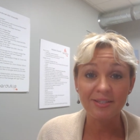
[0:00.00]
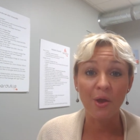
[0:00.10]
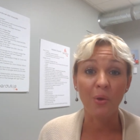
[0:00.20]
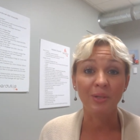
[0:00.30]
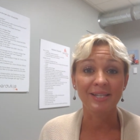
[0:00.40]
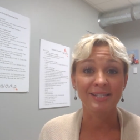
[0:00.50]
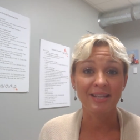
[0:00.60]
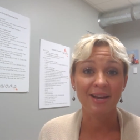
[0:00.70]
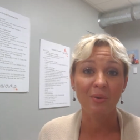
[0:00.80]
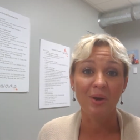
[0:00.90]
So let's
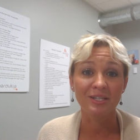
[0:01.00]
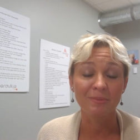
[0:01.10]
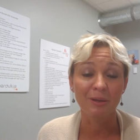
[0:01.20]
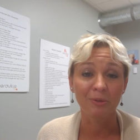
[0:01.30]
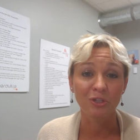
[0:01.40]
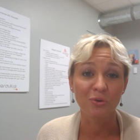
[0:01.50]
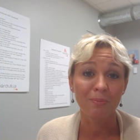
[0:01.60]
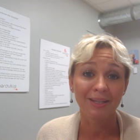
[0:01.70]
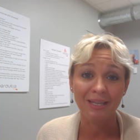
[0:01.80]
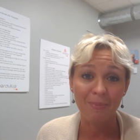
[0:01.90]
say that I want to be able to do a
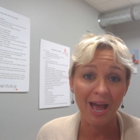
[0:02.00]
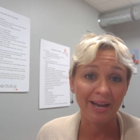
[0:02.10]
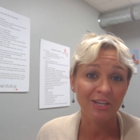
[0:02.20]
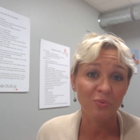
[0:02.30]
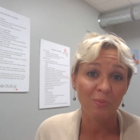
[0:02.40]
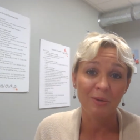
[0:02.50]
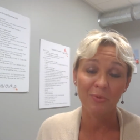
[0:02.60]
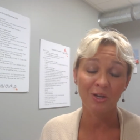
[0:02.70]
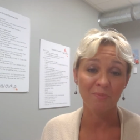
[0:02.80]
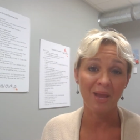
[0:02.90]
monthly package where
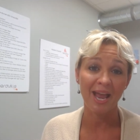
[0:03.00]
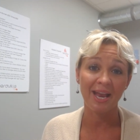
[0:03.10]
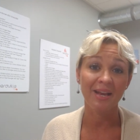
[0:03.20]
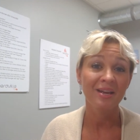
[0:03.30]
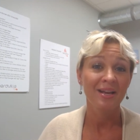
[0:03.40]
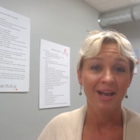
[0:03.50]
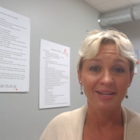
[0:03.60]
people can pay